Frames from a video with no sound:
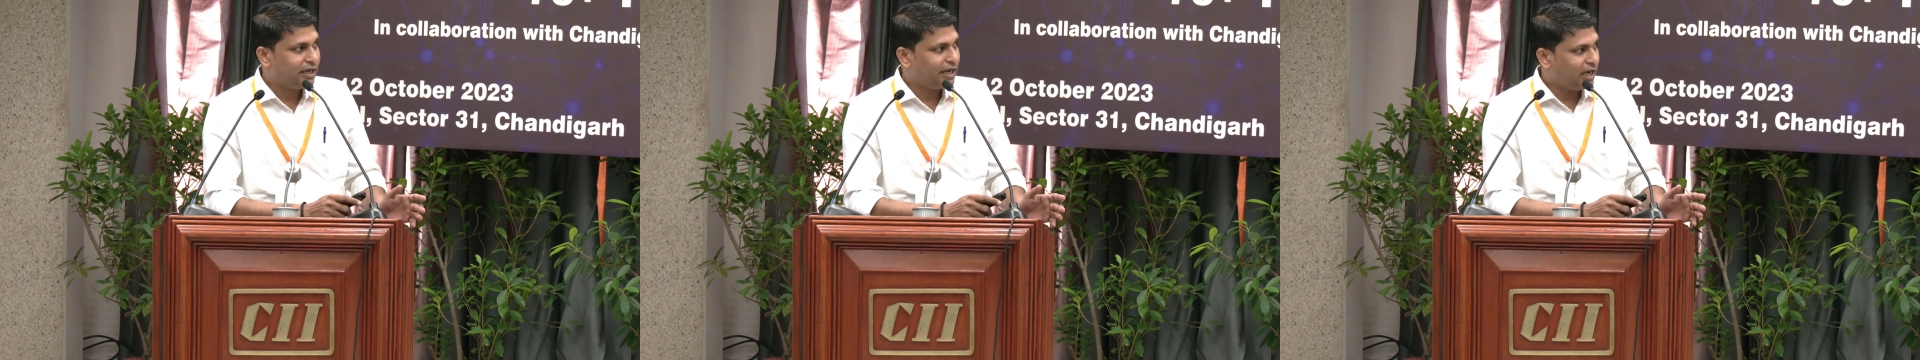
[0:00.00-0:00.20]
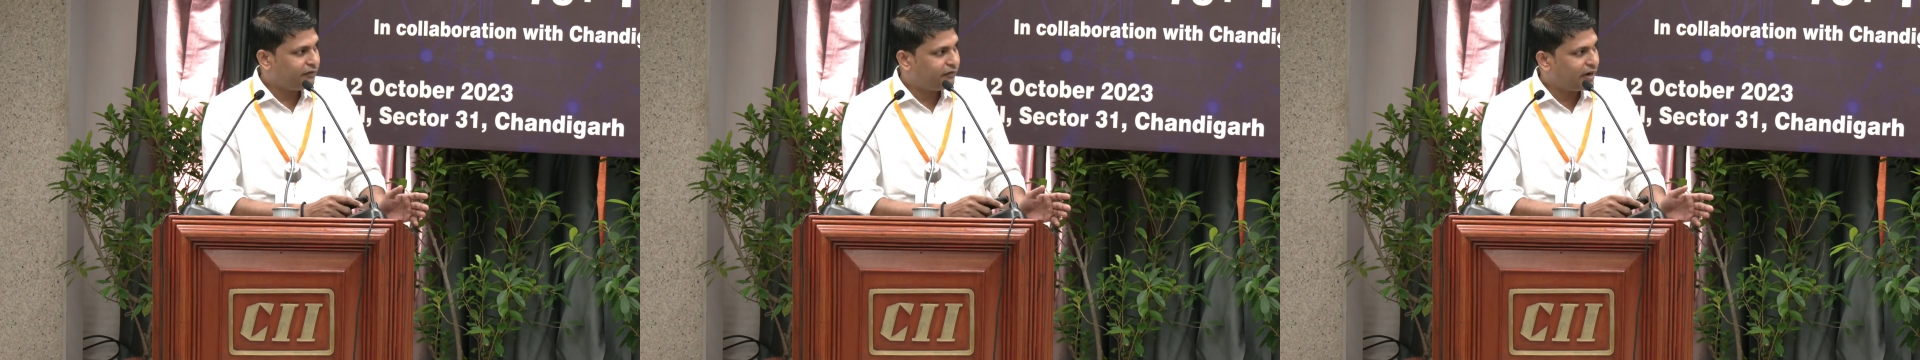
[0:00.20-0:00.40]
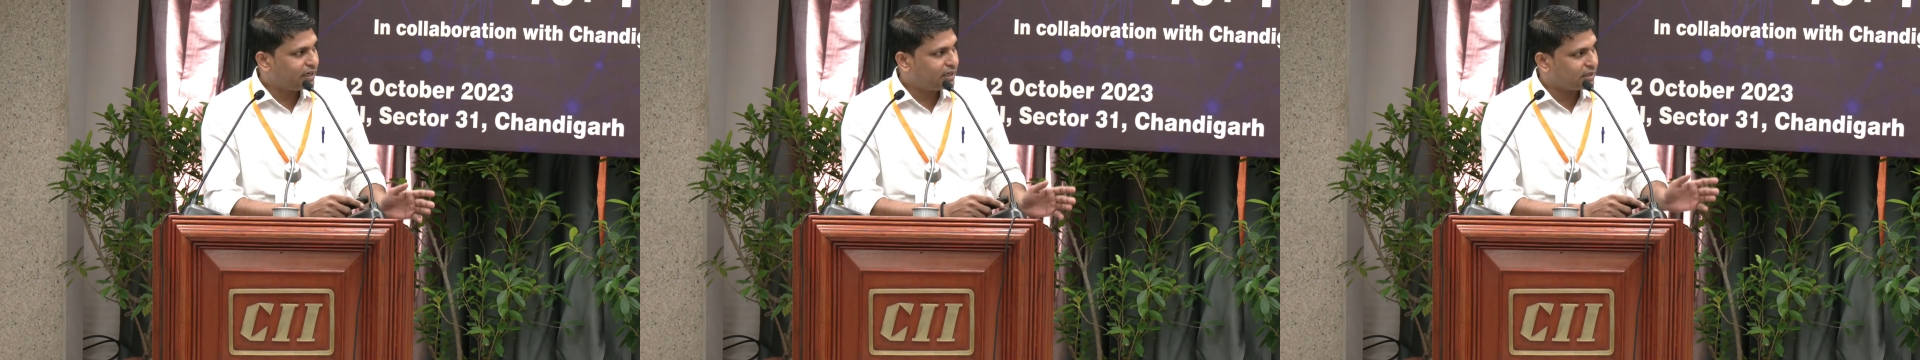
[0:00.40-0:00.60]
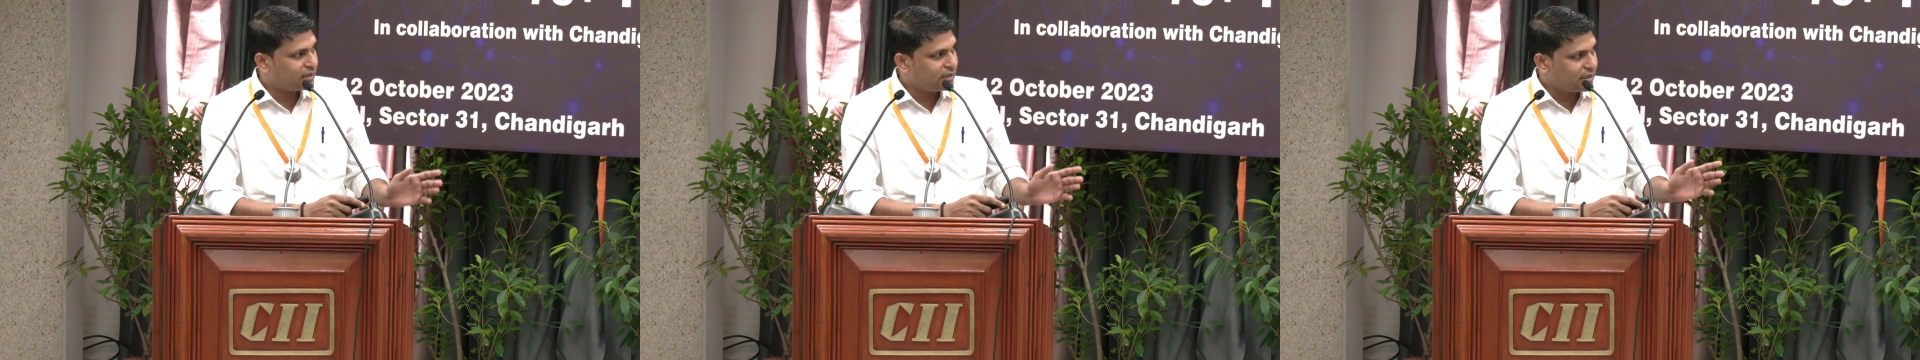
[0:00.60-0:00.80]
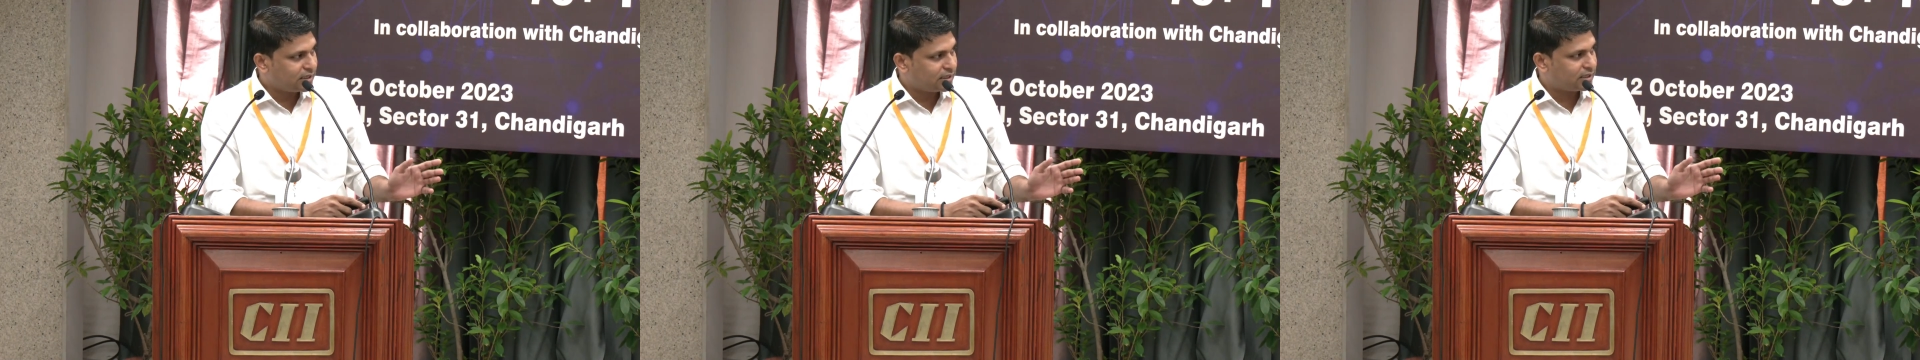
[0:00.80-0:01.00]
In
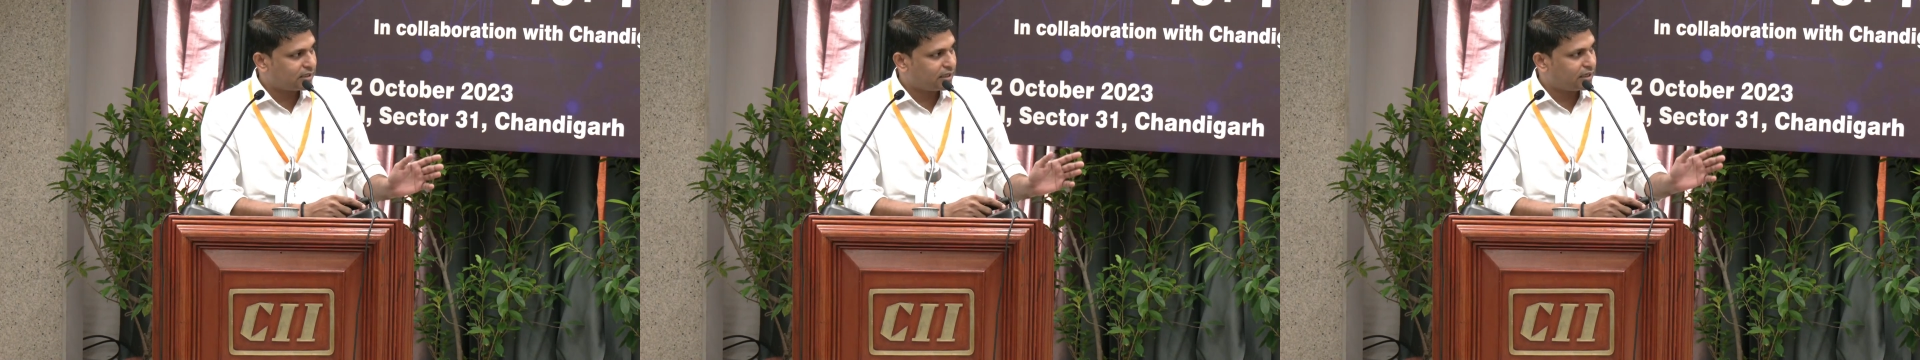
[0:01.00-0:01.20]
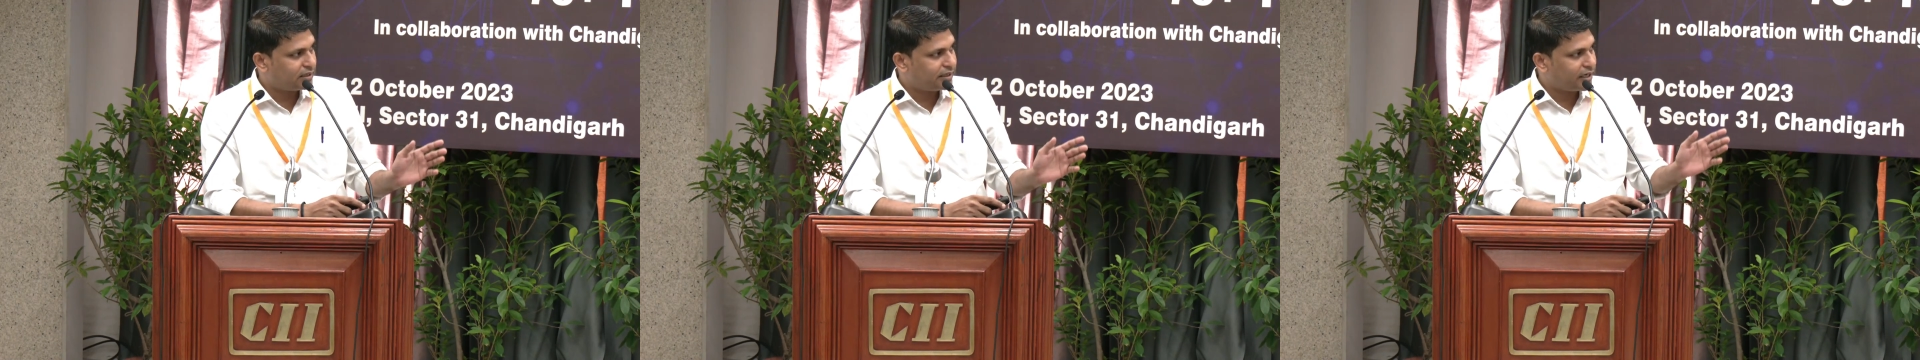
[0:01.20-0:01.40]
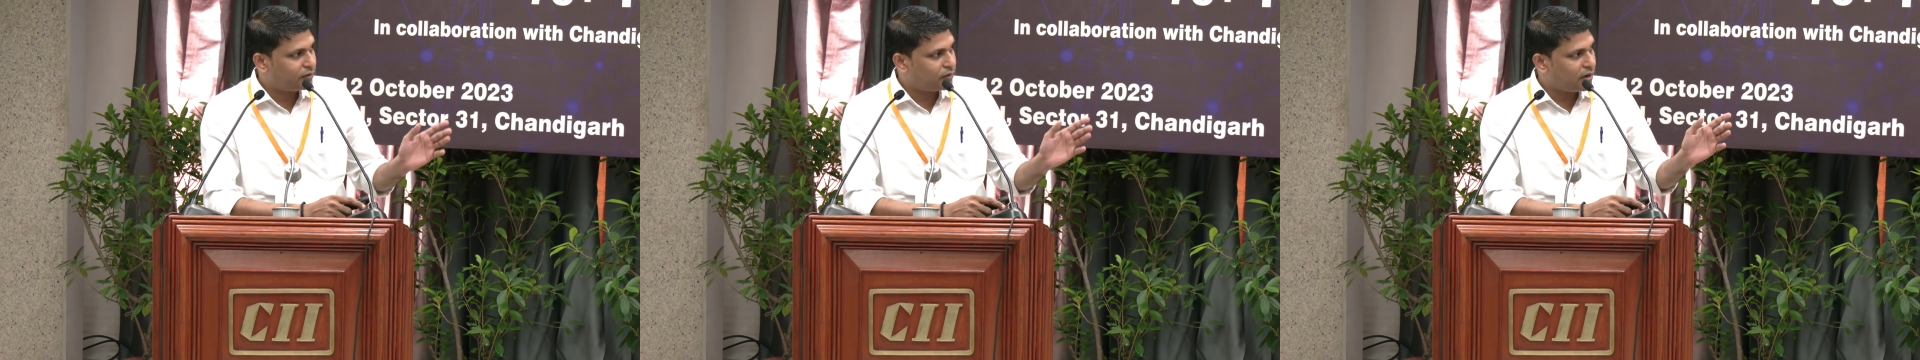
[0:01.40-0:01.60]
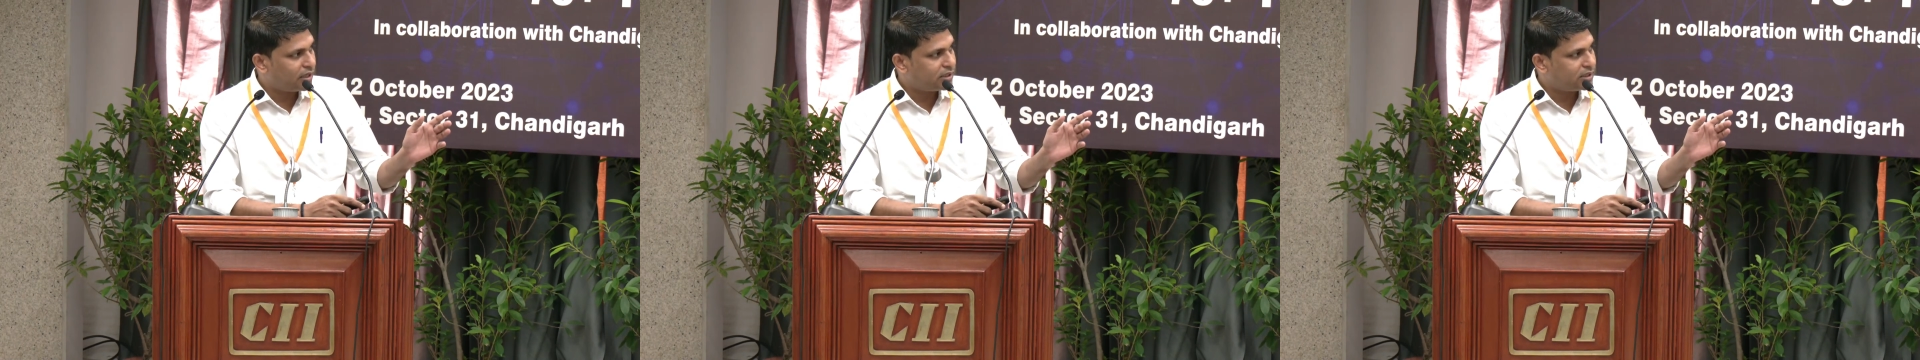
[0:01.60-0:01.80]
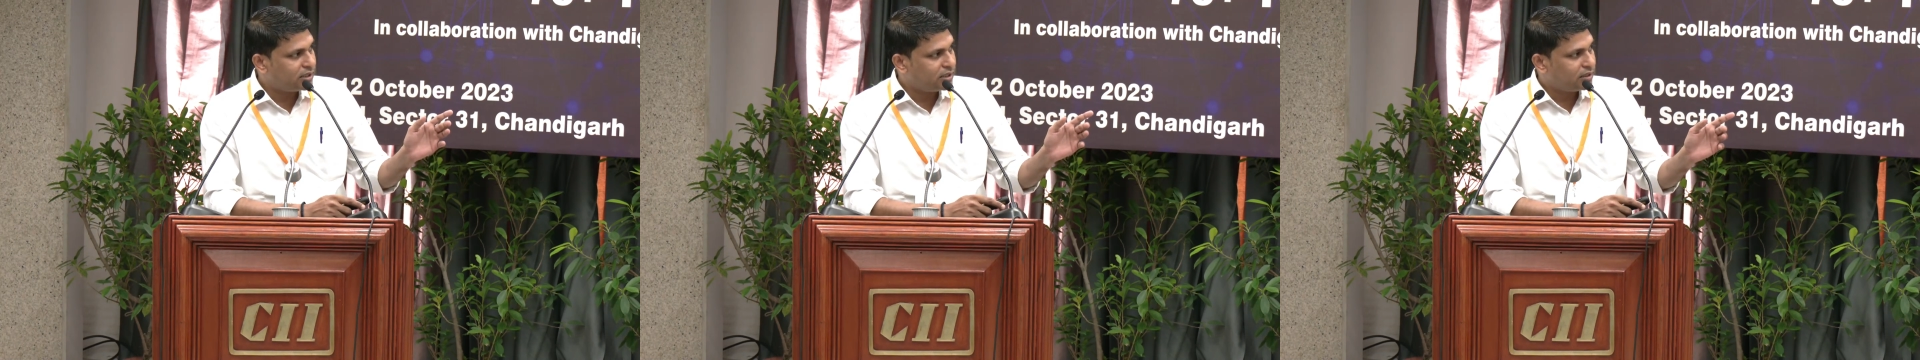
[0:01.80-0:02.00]
fact, this
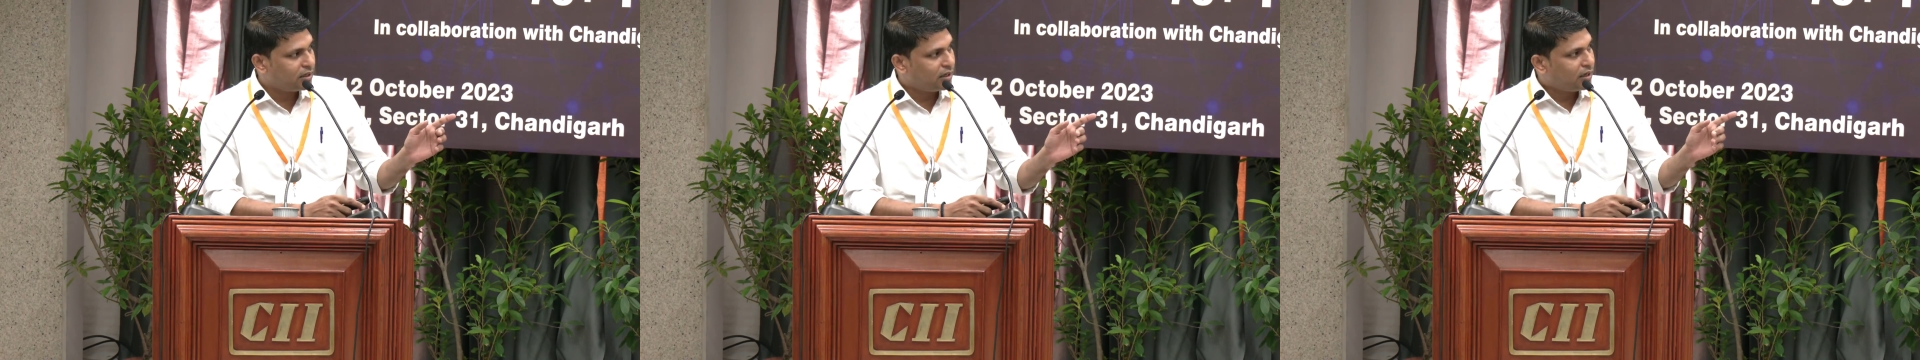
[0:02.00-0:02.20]
technology,